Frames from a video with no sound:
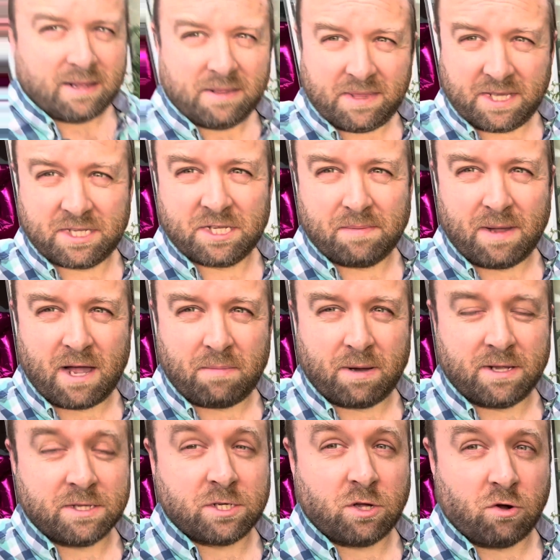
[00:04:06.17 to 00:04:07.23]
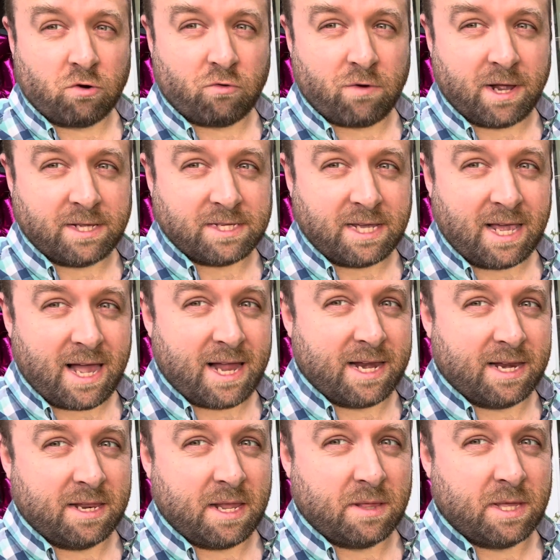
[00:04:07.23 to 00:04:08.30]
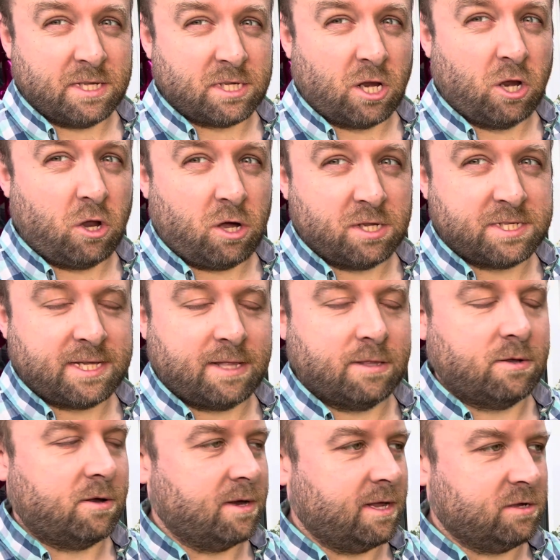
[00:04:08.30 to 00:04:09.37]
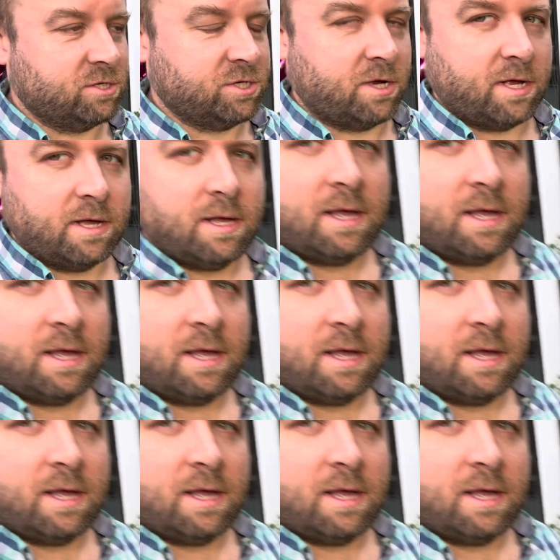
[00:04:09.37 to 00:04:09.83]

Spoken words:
this tomato plant's gone crazy, and there's a lot of salad on it. I'll show you.